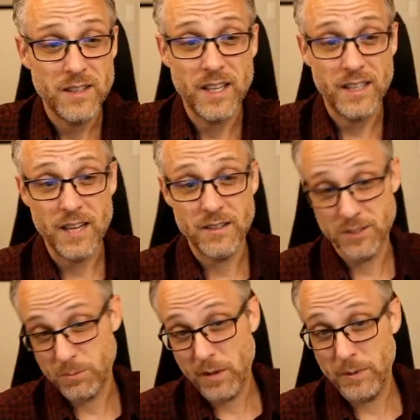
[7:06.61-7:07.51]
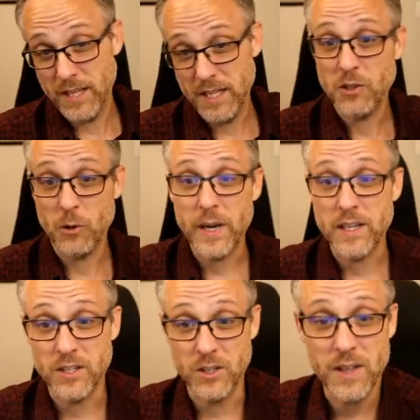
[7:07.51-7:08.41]
Like that is probably the easier way to
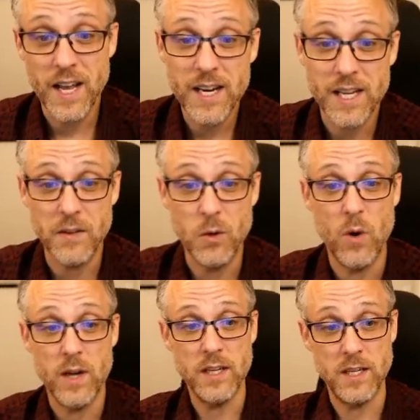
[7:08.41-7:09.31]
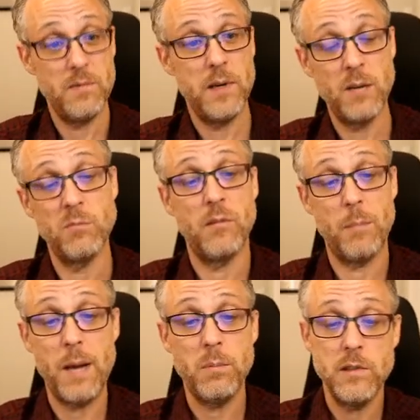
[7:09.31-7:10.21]
do that if you want a different number of
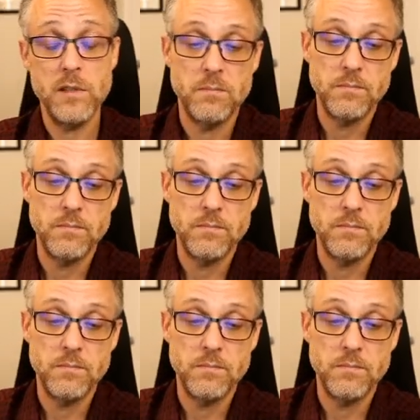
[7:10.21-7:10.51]
mappers.